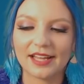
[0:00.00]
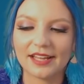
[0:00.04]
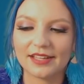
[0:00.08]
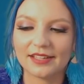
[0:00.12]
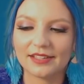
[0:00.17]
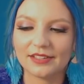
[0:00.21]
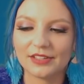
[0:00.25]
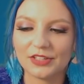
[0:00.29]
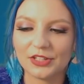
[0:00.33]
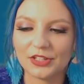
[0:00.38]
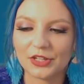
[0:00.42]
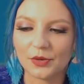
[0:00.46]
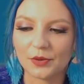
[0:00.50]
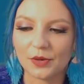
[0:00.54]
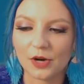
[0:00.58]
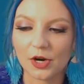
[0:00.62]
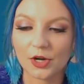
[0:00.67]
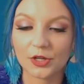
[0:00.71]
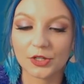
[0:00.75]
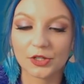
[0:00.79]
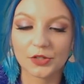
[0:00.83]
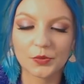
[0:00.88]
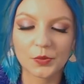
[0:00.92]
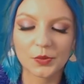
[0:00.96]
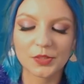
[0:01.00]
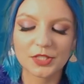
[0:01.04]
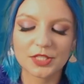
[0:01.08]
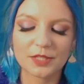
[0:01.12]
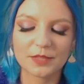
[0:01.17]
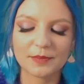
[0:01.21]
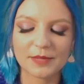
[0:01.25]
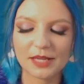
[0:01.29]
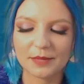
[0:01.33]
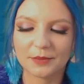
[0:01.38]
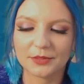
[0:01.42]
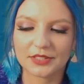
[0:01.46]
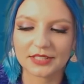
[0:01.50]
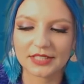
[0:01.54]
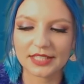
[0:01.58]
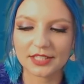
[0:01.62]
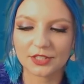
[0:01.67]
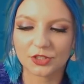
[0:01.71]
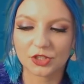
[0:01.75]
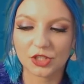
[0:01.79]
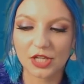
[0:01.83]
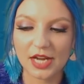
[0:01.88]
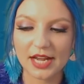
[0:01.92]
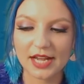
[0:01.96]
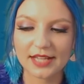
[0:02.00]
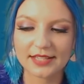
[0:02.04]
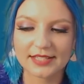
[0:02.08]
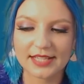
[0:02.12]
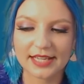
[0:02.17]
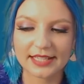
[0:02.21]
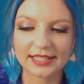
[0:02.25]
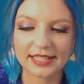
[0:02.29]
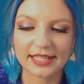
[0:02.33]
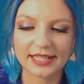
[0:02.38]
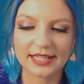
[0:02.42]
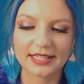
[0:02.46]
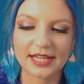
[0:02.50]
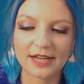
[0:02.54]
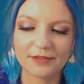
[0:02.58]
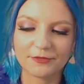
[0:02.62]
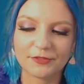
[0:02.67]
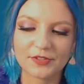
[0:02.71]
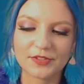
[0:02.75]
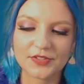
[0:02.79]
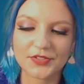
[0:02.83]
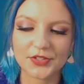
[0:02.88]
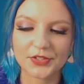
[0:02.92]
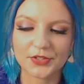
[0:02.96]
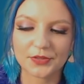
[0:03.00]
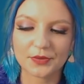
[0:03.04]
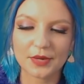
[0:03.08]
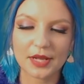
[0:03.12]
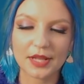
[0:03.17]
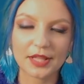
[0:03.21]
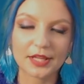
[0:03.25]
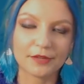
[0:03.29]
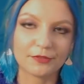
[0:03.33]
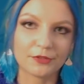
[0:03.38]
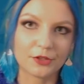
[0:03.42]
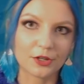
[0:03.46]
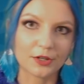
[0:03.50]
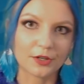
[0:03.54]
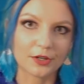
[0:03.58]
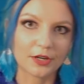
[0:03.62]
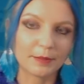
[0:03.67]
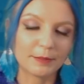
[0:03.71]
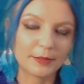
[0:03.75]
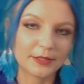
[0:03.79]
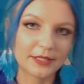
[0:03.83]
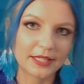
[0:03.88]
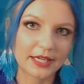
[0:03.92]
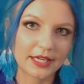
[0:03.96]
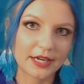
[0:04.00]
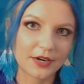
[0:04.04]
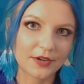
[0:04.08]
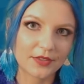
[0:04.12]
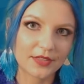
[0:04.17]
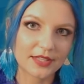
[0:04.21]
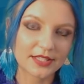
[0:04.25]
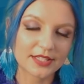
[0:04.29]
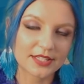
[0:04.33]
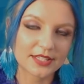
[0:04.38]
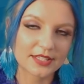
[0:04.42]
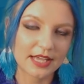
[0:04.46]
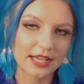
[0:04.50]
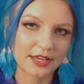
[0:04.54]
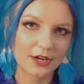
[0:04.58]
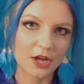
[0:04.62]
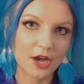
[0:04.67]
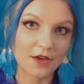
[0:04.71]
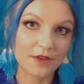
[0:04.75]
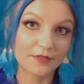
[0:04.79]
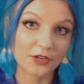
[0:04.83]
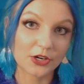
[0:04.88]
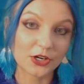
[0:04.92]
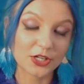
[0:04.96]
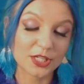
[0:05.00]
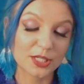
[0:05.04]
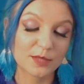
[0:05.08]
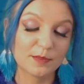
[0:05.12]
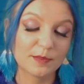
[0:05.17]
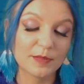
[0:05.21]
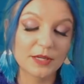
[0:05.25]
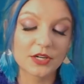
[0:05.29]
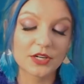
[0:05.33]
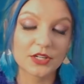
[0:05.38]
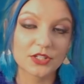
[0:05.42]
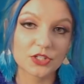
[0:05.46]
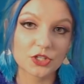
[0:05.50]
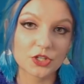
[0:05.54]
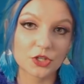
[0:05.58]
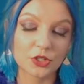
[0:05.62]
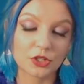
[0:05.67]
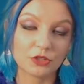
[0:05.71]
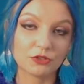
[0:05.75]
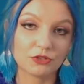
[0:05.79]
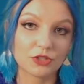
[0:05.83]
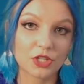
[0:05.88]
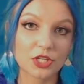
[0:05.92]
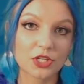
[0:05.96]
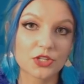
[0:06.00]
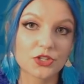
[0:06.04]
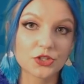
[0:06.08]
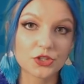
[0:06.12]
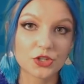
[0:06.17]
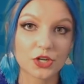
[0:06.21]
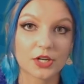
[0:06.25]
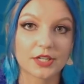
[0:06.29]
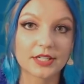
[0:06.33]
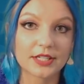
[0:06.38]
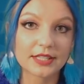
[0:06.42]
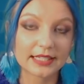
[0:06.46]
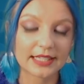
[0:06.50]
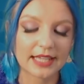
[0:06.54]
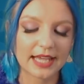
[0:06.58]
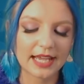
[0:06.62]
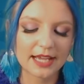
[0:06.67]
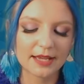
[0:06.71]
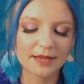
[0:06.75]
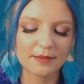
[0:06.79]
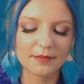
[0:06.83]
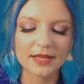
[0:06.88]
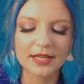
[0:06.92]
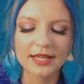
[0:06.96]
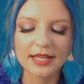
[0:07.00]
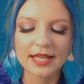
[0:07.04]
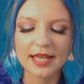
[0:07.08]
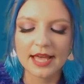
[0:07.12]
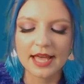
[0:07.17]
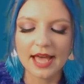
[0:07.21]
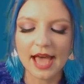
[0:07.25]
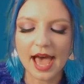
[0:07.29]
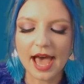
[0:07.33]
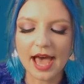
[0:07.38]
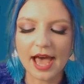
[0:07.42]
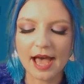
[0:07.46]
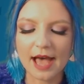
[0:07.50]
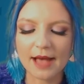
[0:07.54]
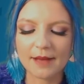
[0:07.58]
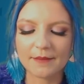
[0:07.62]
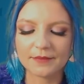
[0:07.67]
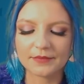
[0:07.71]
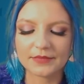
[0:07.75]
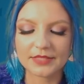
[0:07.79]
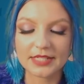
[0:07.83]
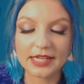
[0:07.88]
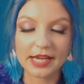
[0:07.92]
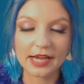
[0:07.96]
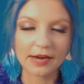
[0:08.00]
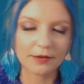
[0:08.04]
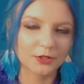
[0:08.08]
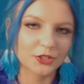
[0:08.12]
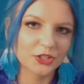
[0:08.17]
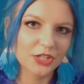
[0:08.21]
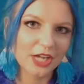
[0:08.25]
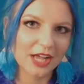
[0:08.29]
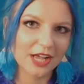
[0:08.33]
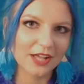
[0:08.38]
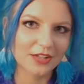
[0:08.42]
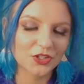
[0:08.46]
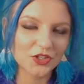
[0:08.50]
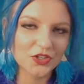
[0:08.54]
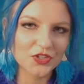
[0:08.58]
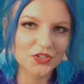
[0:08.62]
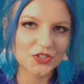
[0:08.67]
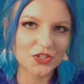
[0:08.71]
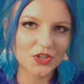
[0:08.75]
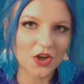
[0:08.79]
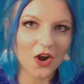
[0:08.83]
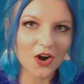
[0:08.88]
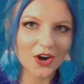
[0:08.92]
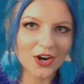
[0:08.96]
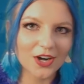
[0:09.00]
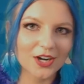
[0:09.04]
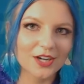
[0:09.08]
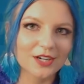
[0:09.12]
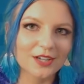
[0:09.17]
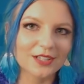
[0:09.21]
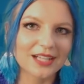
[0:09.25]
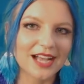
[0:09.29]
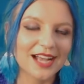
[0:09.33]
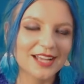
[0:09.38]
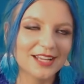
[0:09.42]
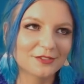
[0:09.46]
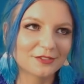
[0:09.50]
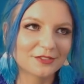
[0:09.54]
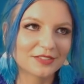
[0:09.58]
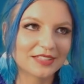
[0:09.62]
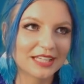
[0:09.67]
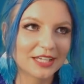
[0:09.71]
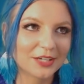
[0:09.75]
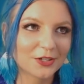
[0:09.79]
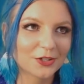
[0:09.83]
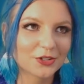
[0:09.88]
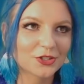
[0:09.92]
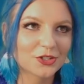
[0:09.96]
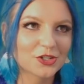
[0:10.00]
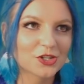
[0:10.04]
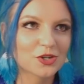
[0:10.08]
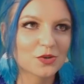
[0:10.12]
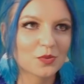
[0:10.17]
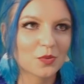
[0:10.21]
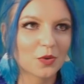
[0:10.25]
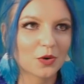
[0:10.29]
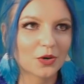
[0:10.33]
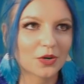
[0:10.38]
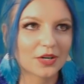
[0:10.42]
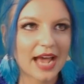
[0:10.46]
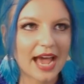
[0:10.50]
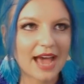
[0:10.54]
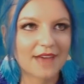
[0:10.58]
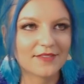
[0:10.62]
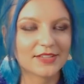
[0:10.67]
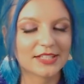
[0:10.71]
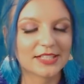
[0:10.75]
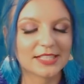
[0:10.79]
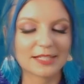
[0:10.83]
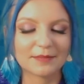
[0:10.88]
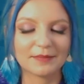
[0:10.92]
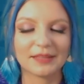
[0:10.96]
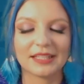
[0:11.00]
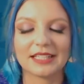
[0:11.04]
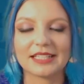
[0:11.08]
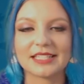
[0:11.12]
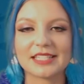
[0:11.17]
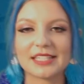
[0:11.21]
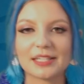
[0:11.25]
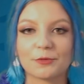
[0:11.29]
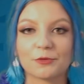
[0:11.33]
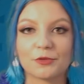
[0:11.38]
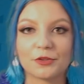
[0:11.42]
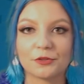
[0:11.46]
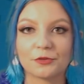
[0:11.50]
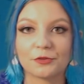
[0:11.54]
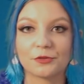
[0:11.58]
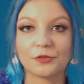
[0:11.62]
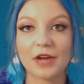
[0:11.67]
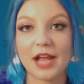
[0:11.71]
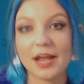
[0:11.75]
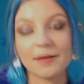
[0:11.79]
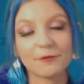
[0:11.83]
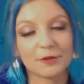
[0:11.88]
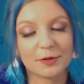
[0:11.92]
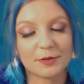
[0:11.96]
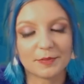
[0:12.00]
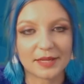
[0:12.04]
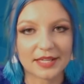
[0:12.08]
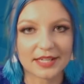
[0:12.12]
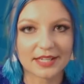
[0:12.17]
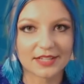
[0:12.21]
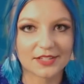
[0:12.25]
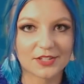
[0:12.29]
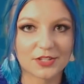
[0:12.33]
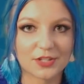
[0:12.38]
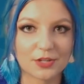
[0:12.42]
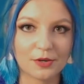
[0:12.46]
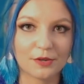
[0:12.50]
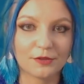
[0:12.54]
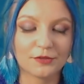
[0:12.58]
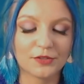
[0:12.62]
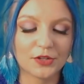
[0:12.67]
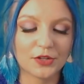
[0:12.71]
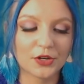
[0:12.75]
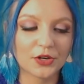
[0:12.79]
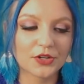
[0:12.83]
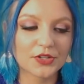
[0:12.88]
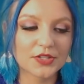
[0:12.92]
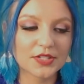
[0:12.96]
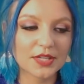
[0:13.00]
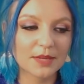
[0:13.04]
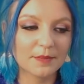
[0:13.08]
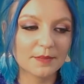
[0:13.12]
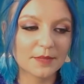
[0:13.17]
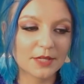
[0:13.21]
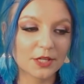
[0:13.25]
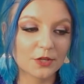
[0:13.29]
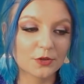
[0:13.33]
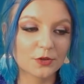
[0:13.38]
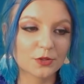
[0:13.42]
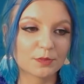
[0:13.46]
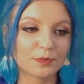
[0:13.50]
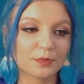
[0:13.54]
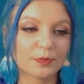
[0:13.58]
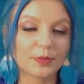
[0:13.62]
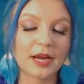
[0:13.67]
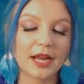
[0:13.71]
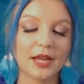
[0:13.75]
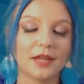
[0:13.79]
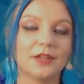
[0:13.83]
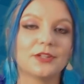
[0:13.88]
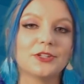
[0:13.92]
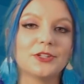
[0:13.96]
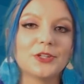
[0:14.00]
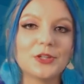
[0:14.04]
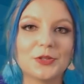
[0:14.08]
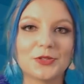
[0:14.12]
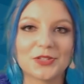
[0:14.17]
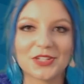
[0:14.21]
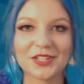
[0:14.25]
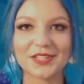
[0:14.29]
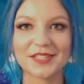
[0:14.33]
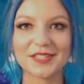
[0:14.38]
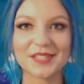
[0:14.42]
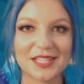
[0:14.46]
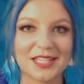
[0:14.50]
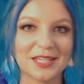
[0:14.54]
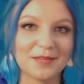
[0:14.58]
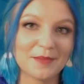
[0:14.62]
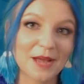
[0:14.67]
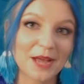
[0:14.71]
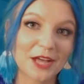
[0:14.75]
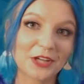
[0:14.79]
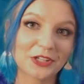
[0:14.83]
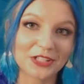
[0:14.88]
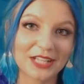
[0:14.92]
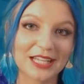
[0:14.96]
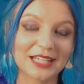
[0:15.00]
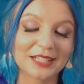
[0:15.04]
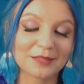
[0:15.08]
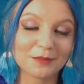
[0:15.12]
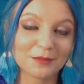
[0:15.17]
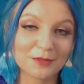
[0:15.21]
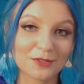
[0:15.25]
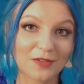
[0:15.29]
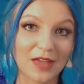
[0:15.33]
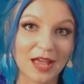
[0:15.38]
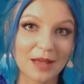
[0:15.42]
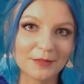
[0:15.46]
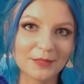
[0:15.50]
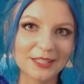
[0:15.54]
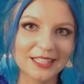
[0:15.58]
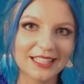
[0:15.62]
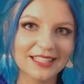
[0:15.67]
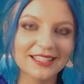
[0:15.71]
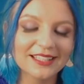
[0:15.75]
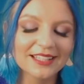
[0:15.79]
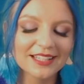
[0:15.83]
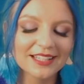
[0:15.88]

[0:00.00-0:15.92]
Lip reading: you know, are you going to be able to get a chance at getting Comfy Cinderella if you're a player that's not very experienced or you just started the game? Tower Challenges are kind of geared toward having something different for everybody. So if you're somebody who's brand new to the Disney Magic Kingdoms family,